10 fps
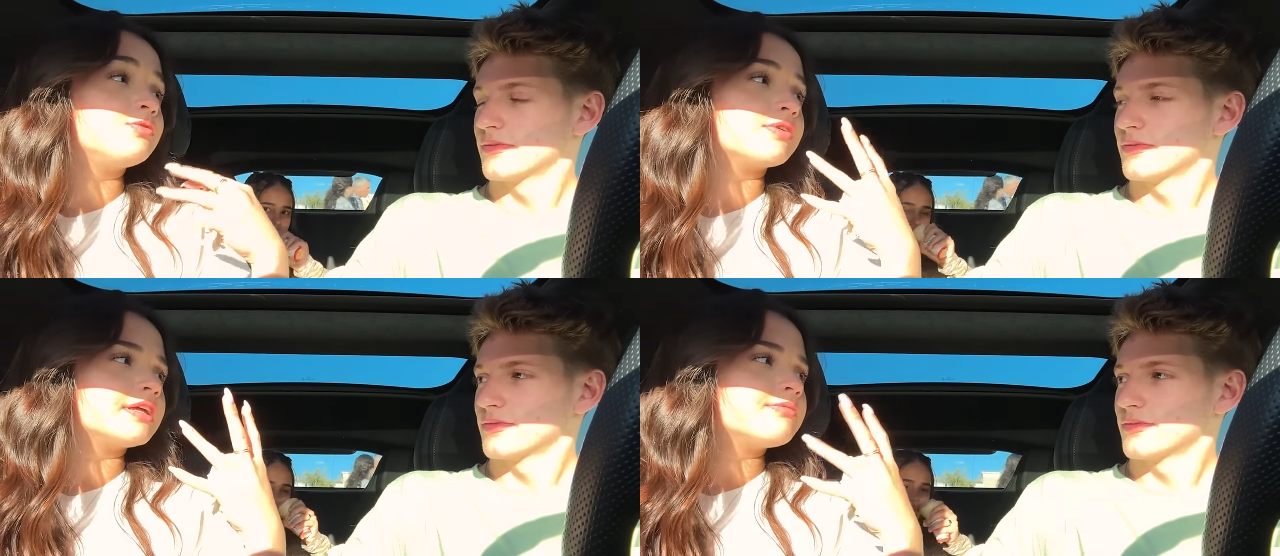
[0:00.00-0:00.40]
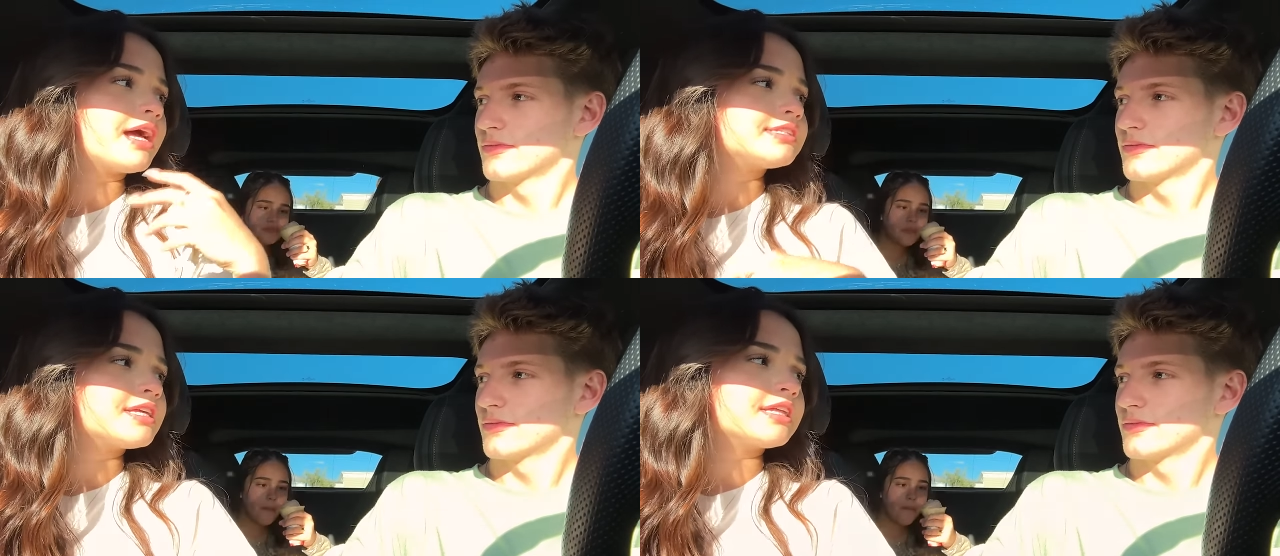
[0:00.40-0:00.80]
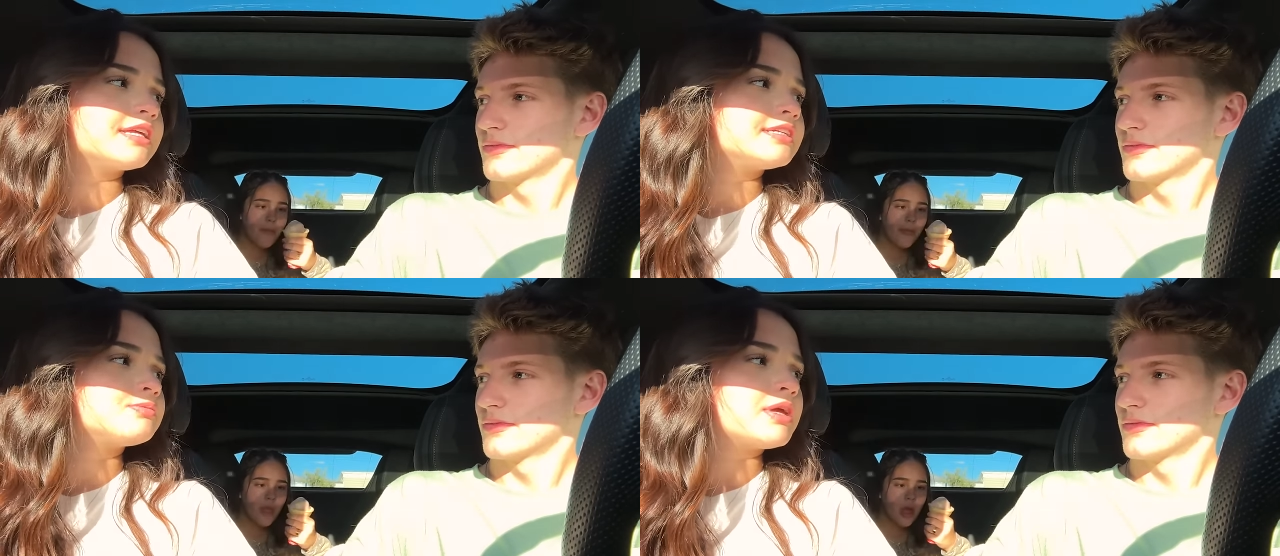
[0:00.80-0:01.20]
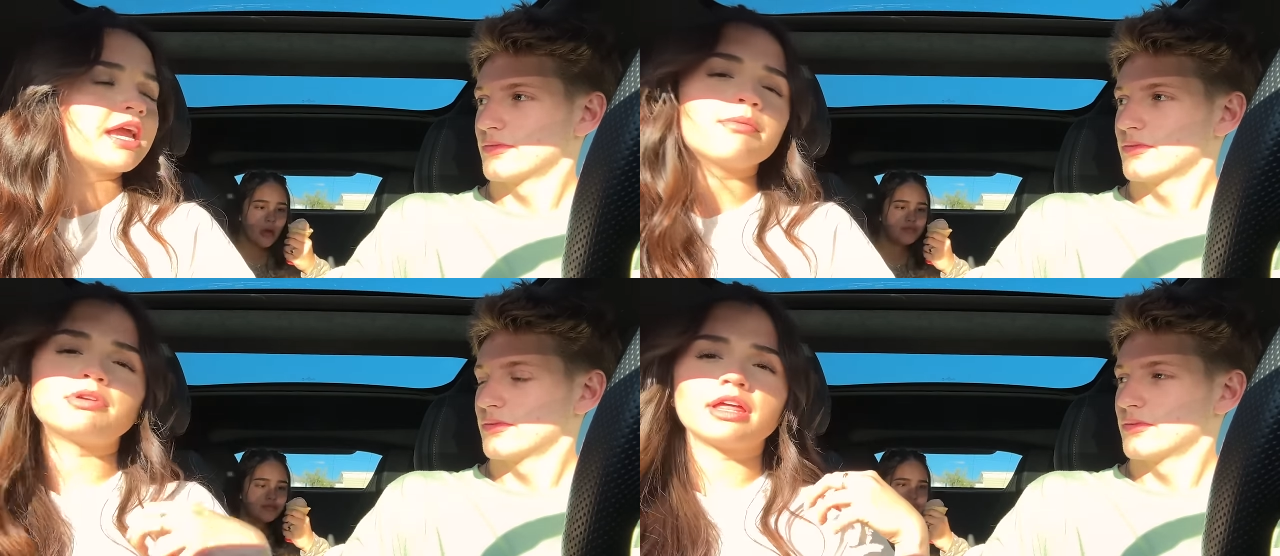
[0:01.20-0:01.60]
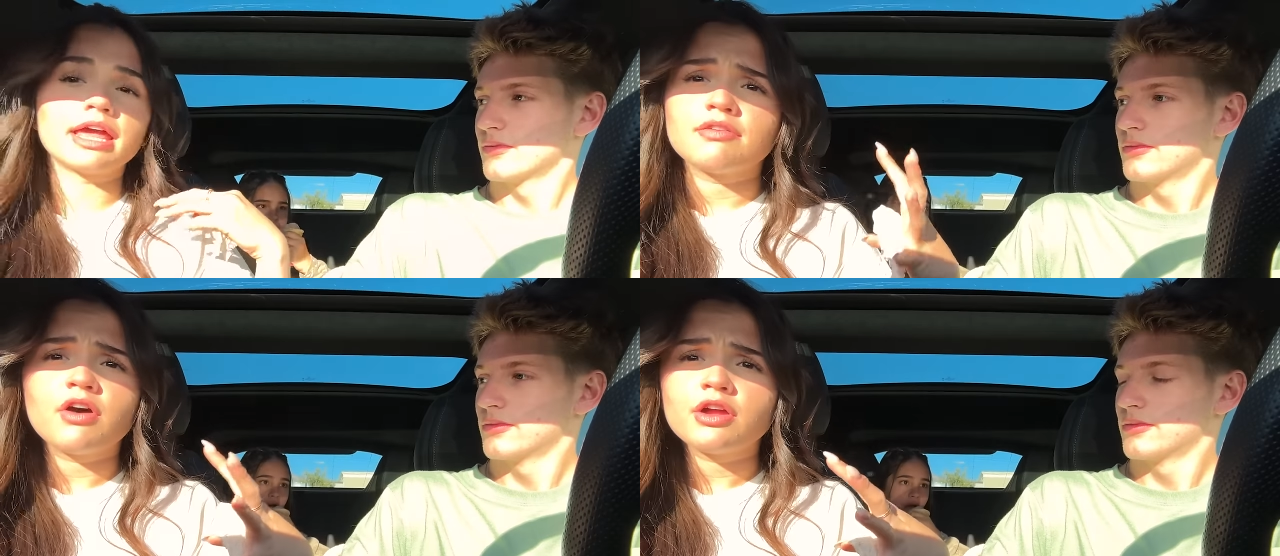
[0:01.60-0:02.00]
Speaker 1: really masculine is being able to like
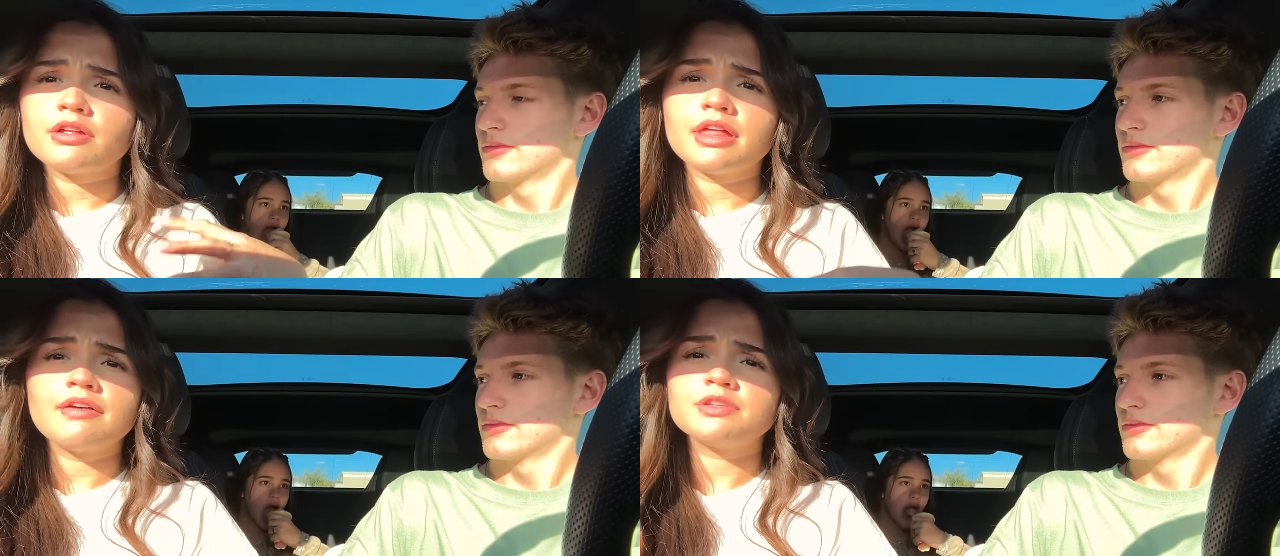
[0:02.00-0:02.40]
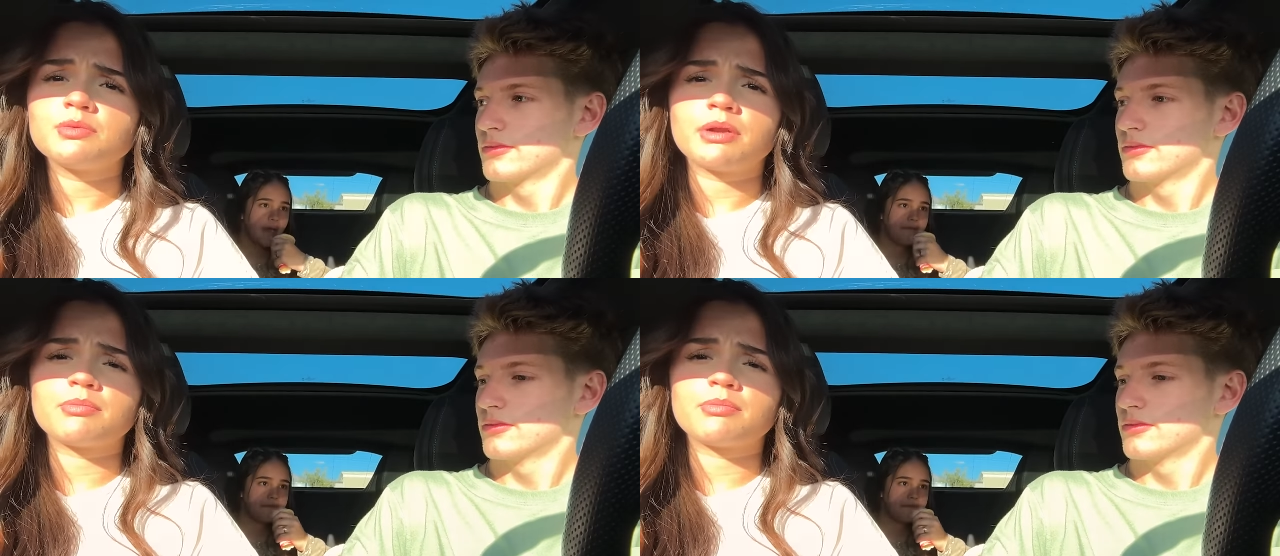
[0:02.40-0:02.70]
give all your love to one